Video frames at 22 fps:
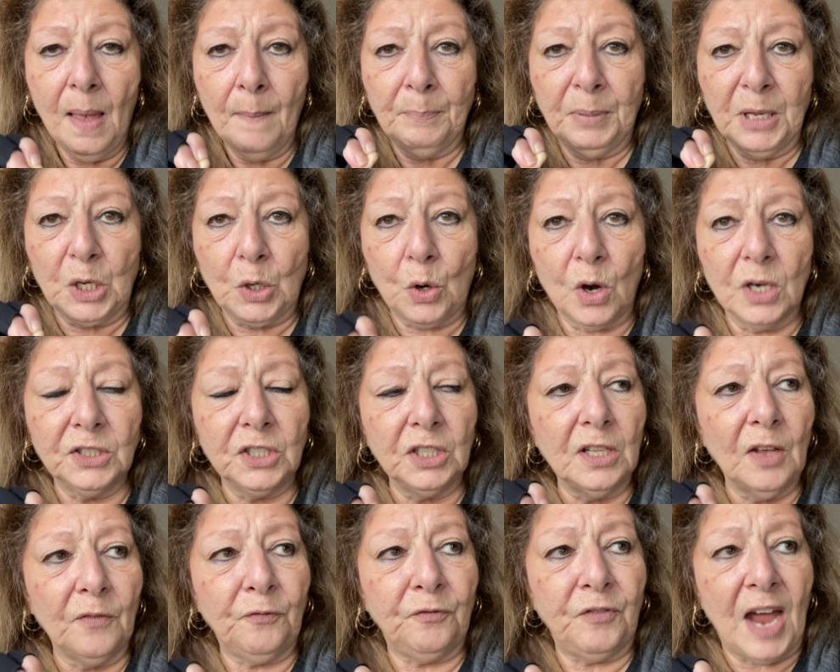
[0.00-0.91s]
because
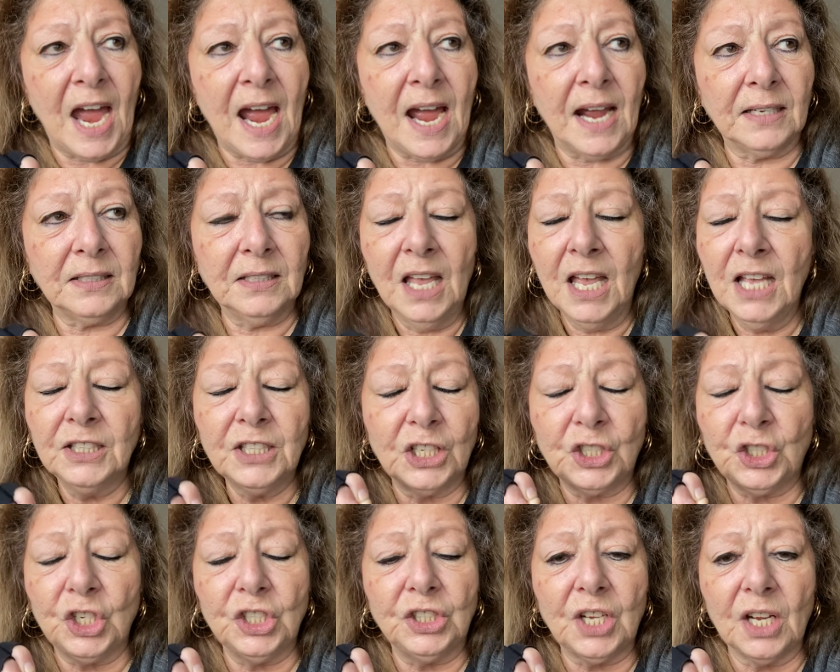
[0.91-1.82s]
of the fact
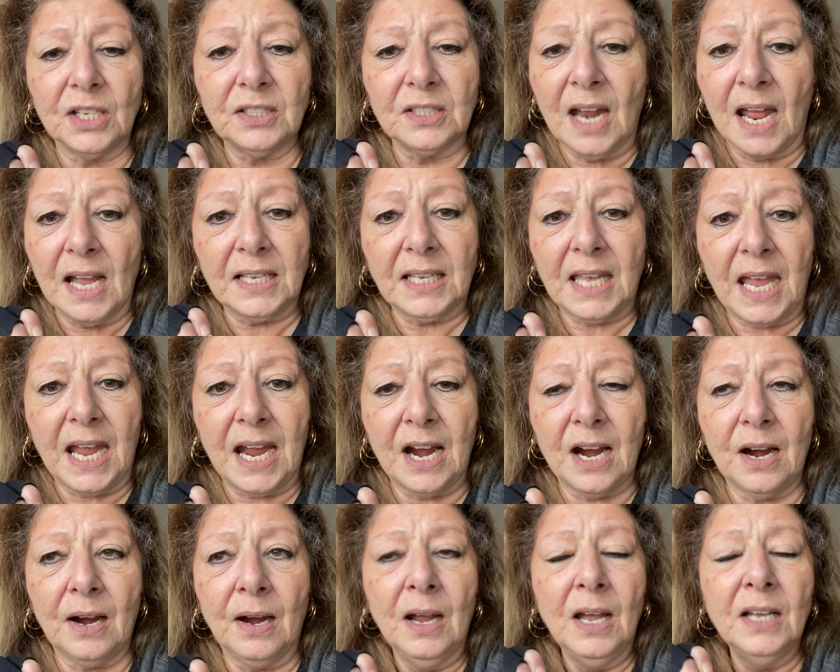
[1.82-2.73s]
that she does not
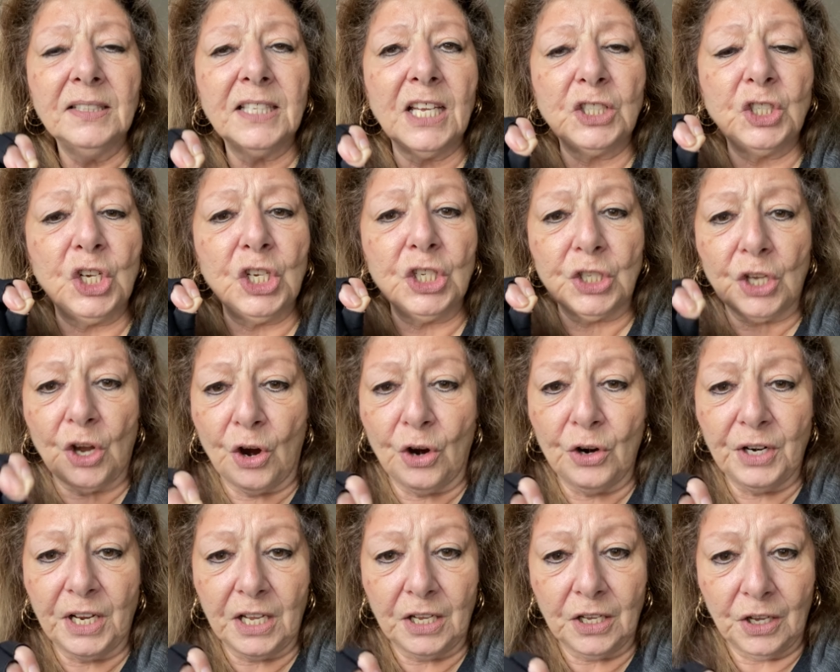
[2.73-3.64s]
care that she's
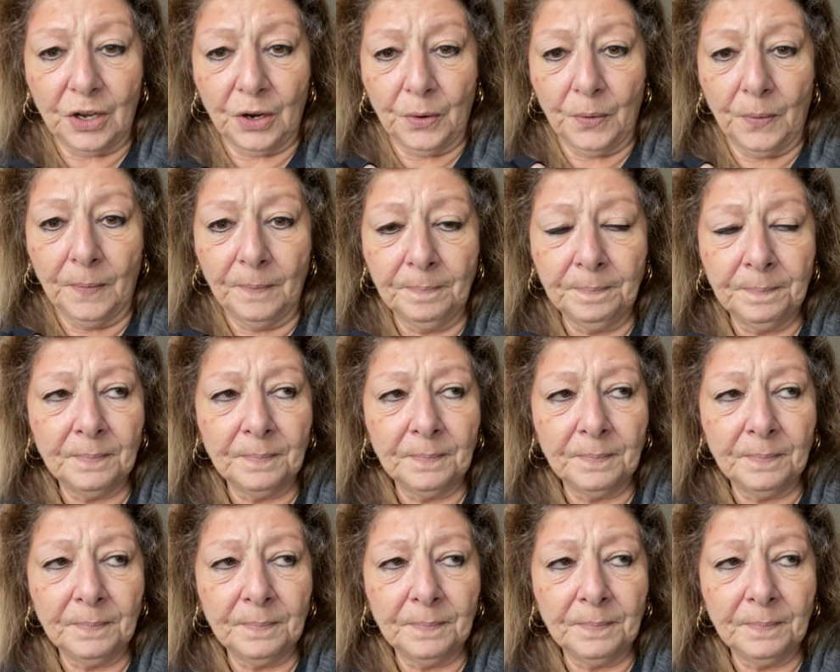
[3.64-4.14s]
hurting you